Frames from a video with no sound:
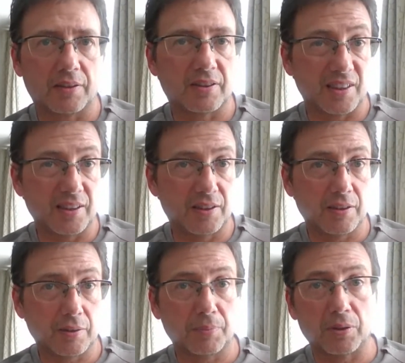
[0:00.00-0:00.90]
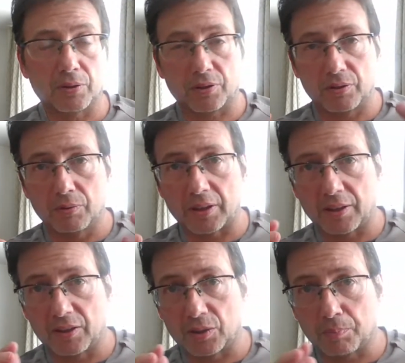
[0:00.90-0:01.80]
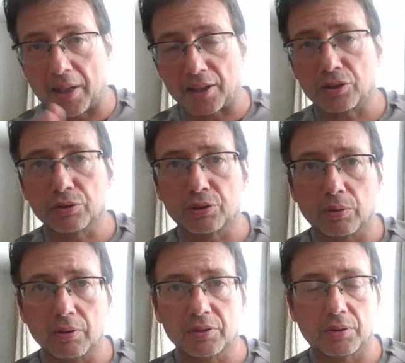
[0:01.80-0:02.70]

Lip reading: It is easier because you can this partial stock.